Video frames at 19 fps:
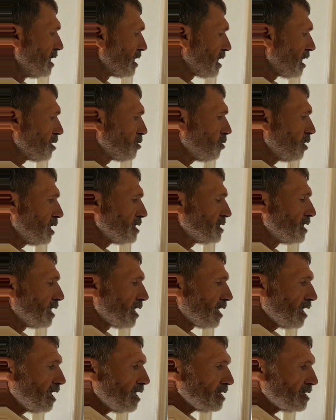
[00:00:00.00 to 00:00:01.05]
calculate the
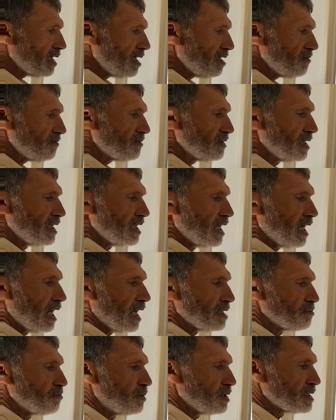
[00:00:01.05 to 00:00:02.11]
relative
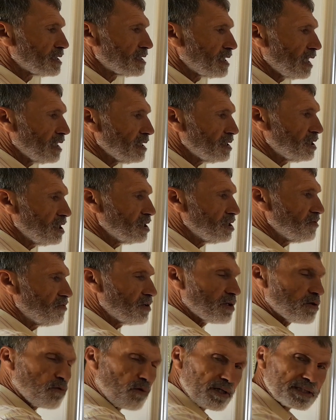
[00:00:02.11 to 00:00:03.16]
and percentage
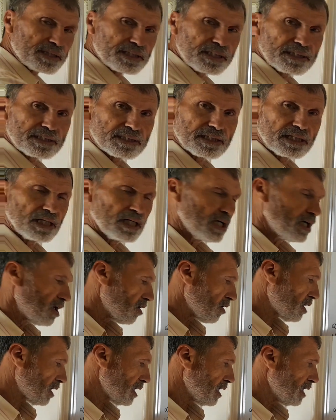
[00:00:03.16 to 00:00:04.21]
frequencies.
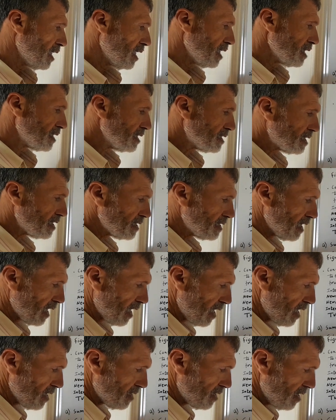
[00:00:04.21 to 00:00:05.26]
Okay, this is the
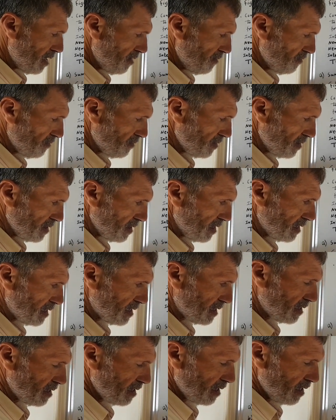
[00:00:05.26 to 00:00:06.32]
relative.
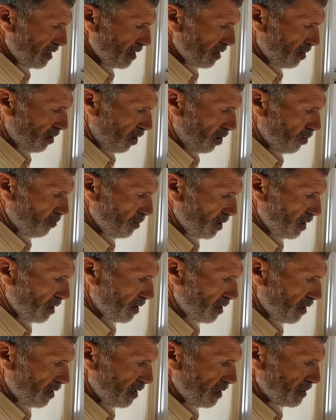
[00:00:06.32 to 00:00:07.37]
This column
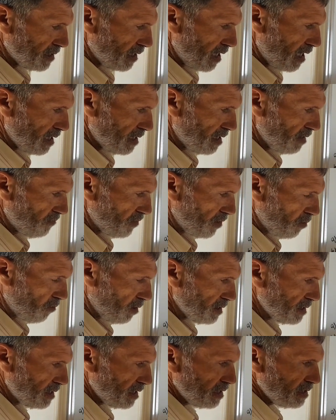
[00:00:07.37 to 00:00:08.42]
here is relative
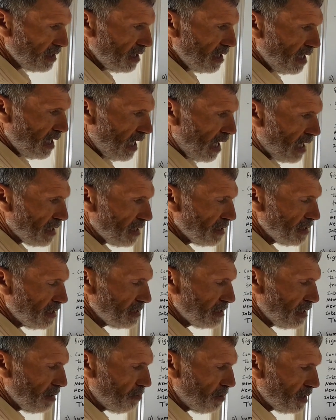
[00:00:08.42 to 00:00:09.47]
frequencies, and this is
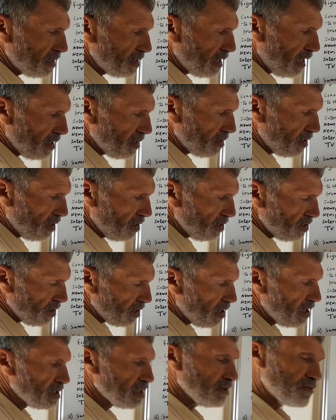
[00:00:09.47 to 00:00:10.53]
the percentage
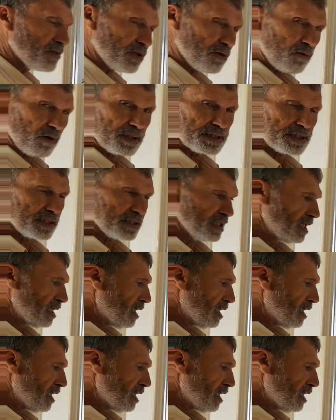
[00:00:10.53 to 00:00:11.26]
relative frequencies.